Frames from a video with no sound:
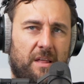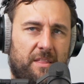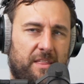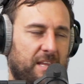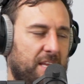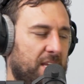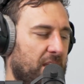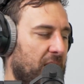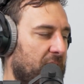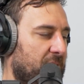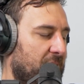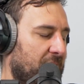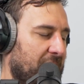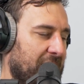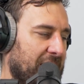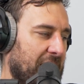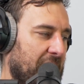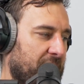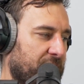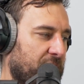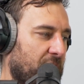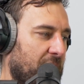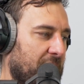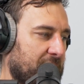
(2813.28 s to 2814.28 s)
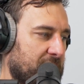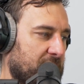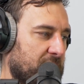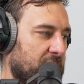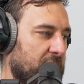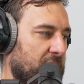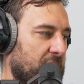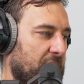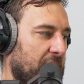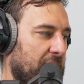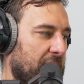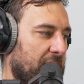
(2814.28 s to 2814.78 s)
think I love
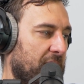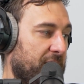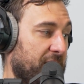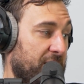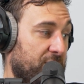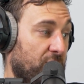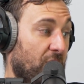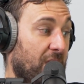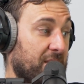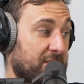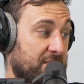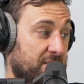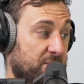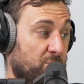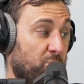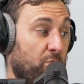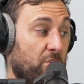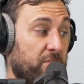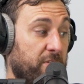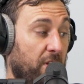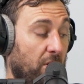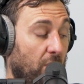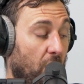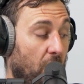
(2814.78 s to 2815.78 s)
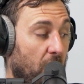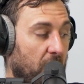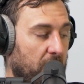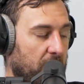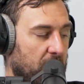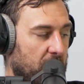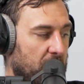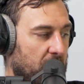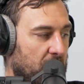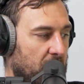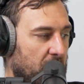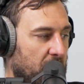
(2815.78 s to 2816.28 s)
Dyson, and I think Dyson's improved a lot.
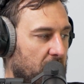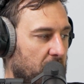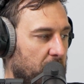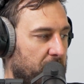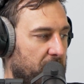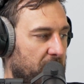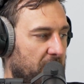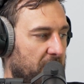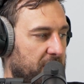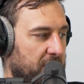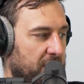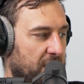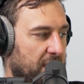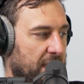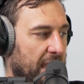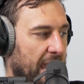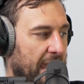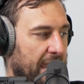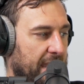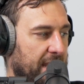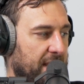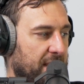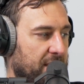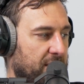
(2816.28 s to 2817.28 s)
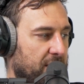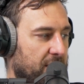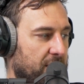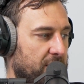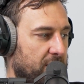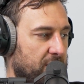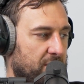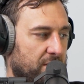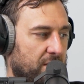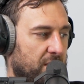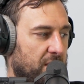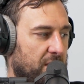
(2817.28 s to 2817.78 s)
But I think Cade,
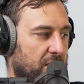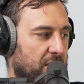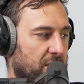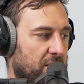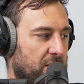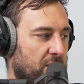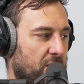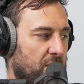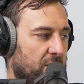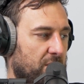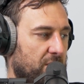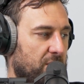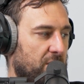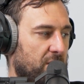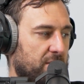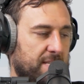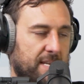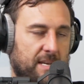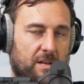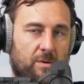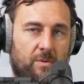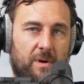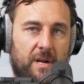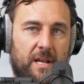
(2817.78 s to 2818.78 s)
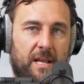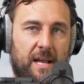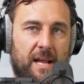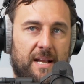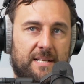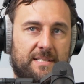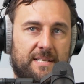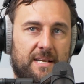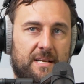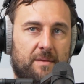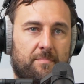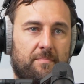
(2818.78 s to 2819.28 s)
you're not taking away Cade.
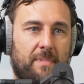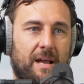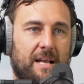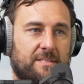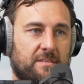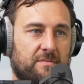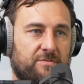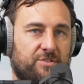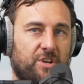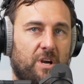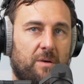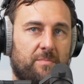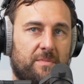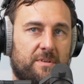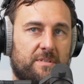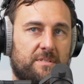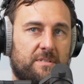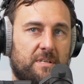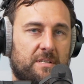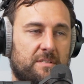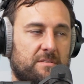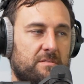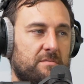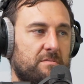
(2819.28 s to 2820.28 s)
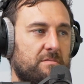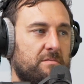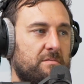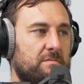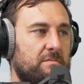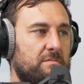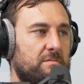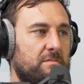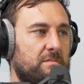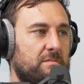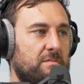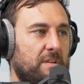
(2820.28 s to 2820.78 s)
He's taken a massive jump this season,
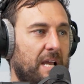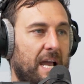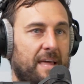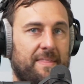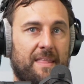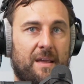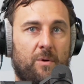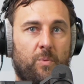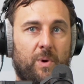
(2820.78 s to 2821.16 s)
and they're